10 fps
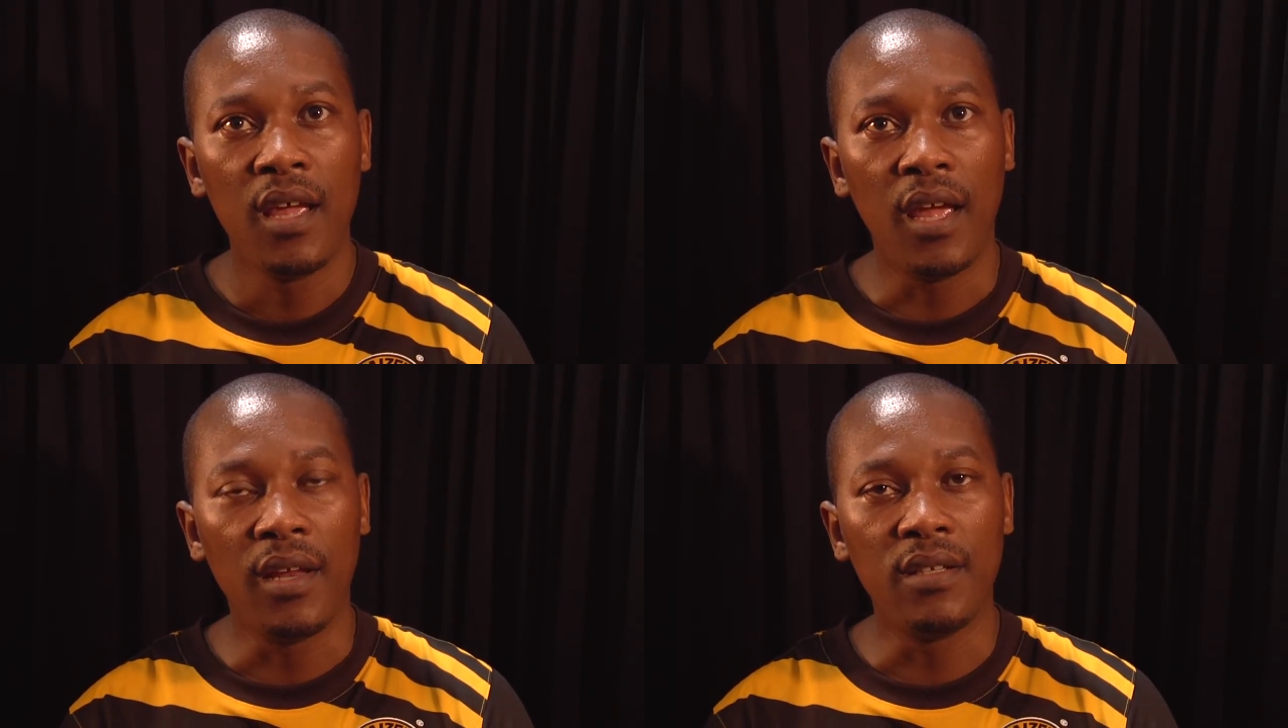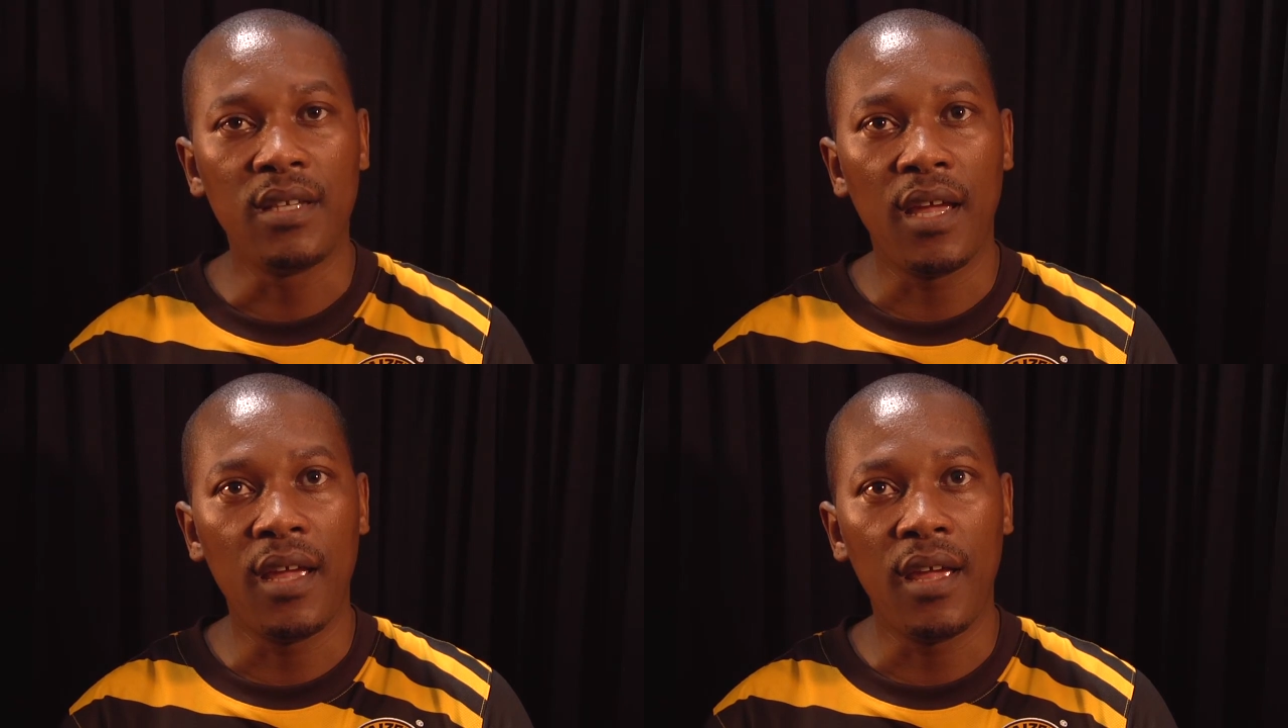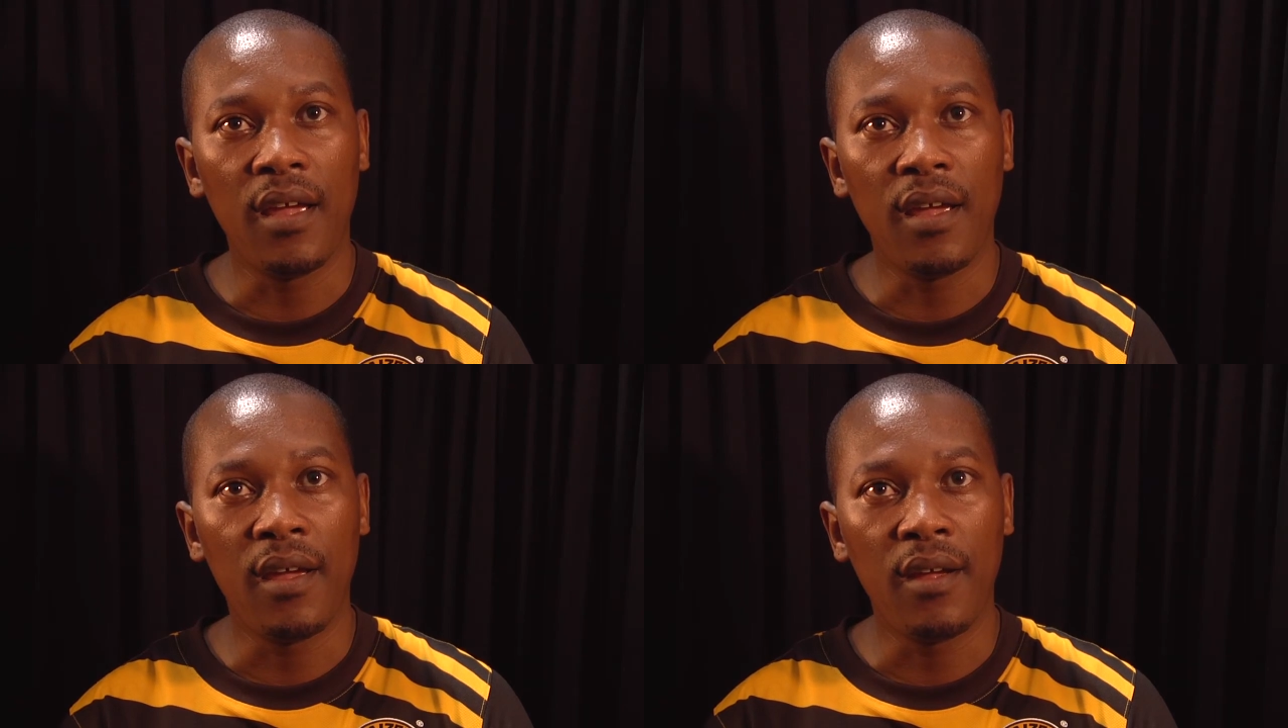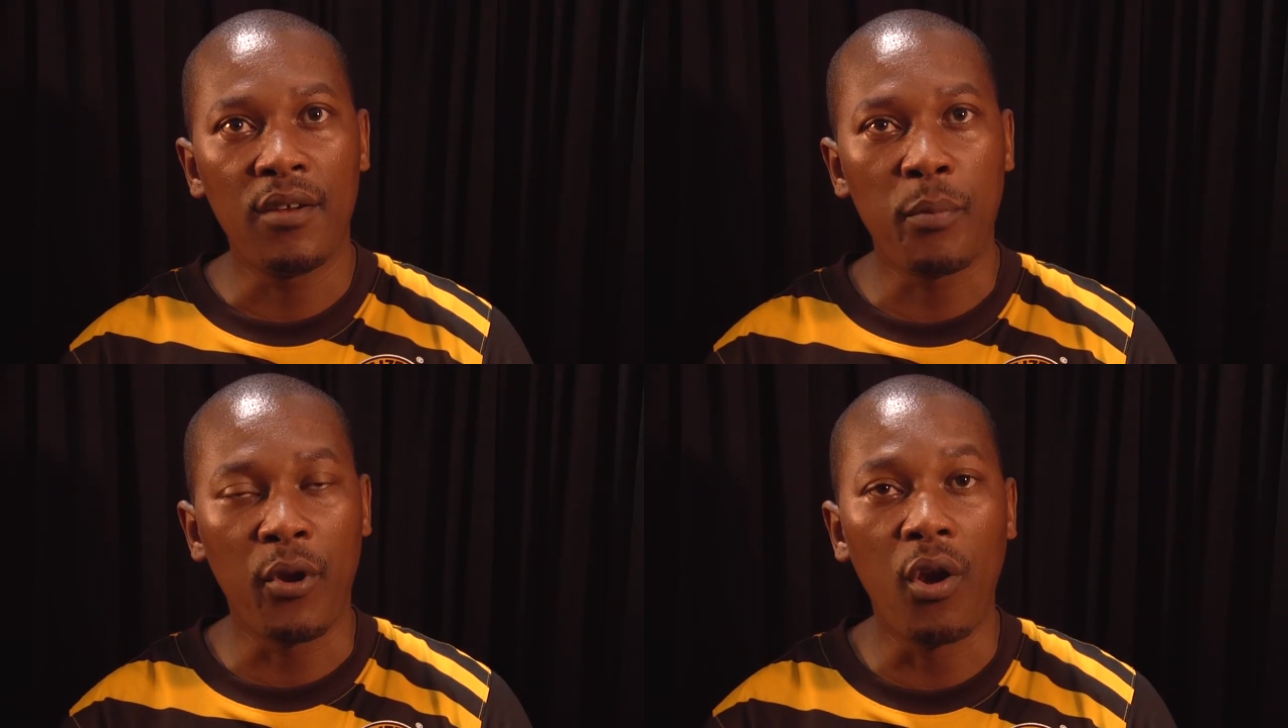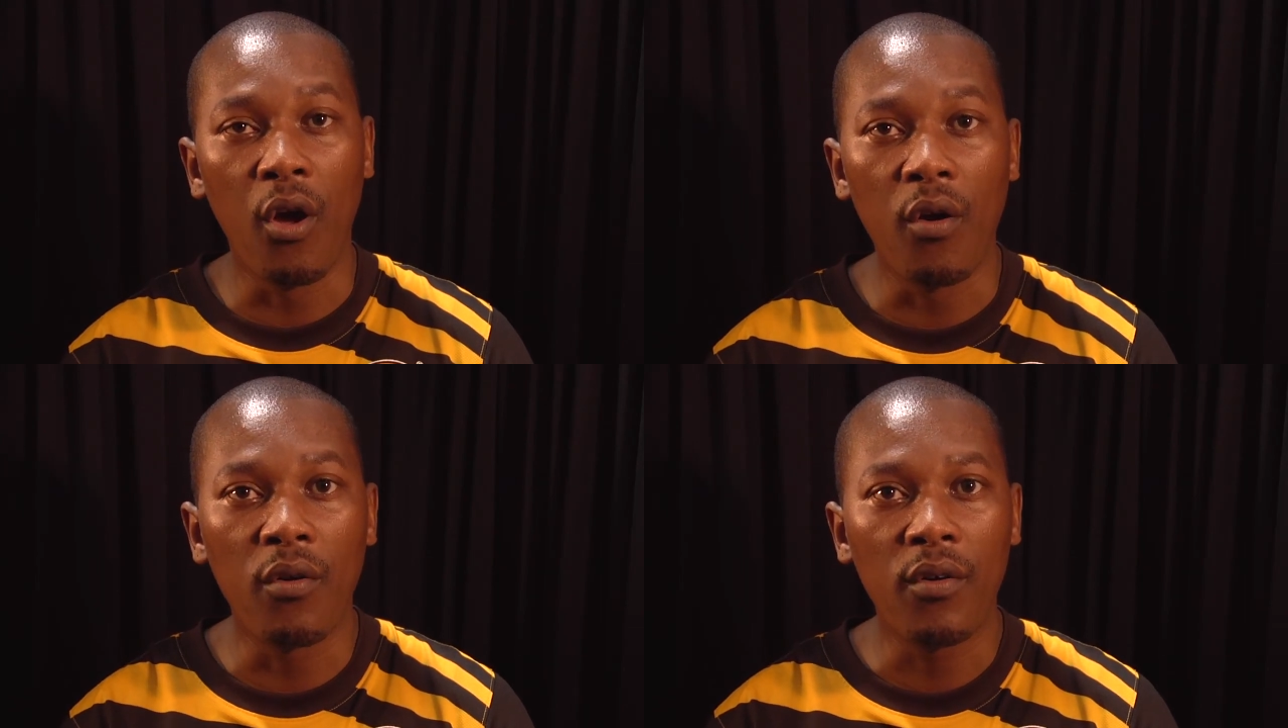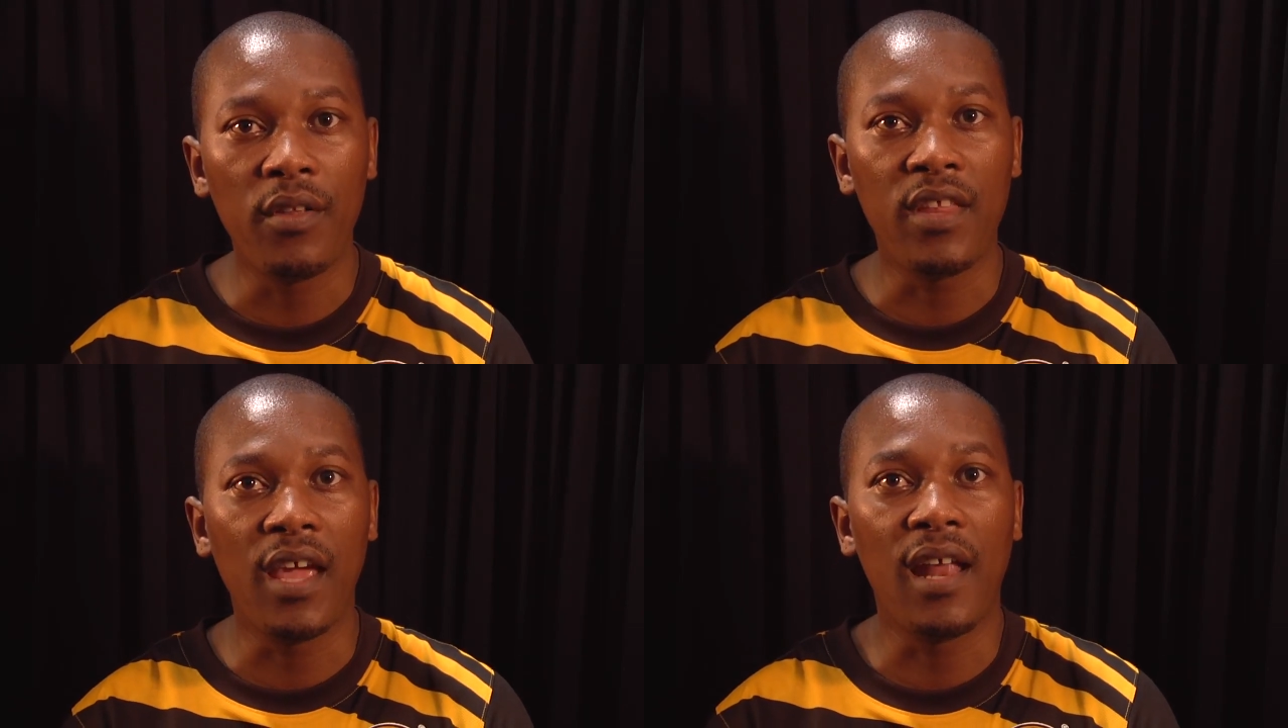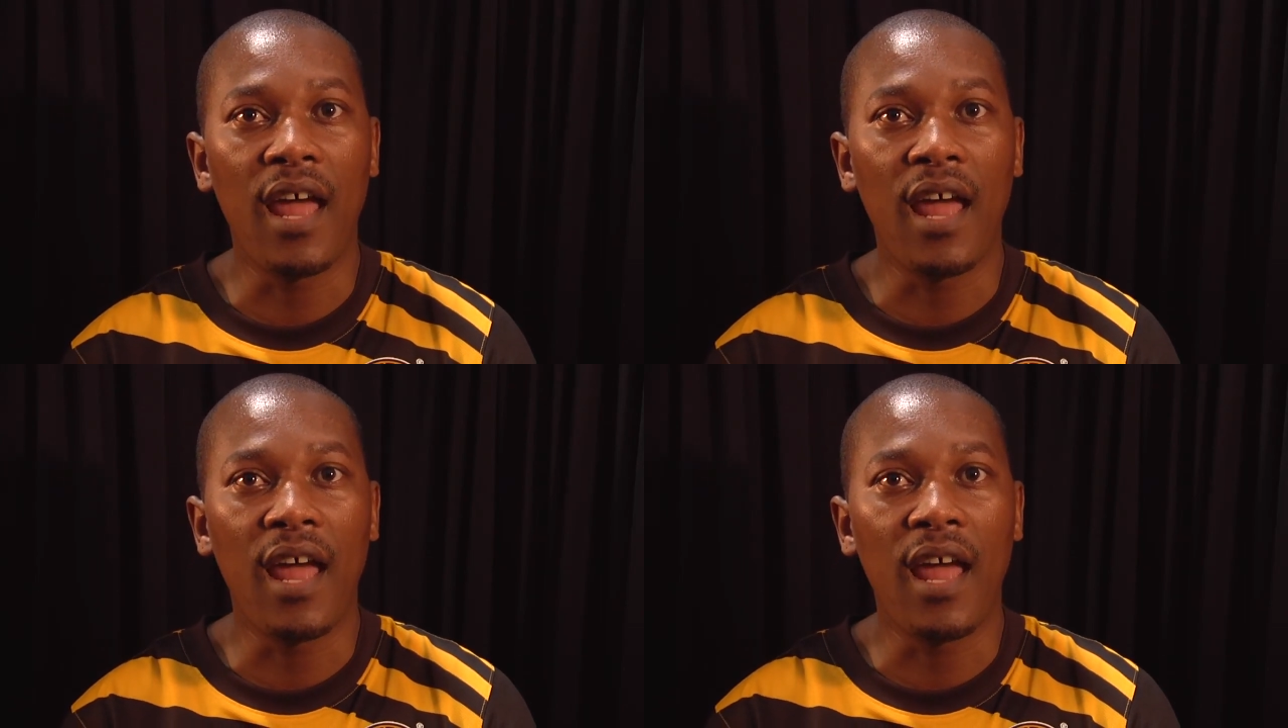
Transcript: and uh, prolong their